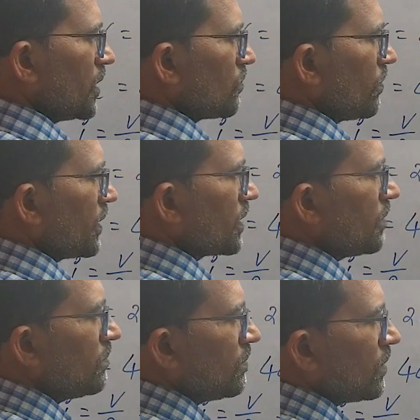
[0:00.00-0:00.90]
It will
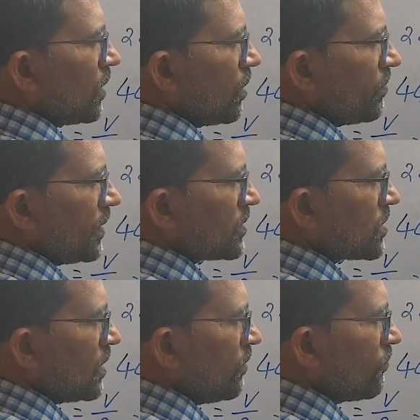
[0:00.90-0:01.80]
become how
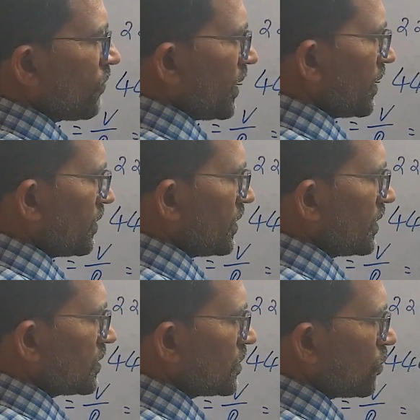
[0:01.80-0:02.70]
much? 5.
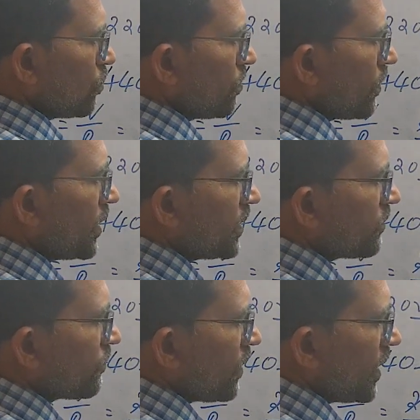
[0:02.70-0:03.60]
That is
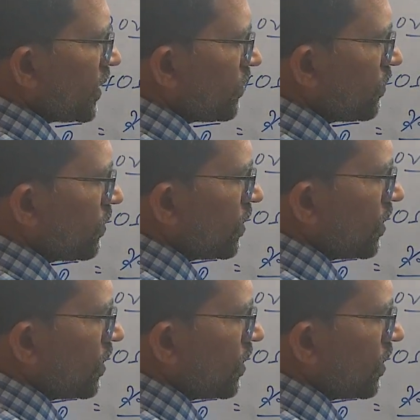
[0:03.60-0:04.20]
0.5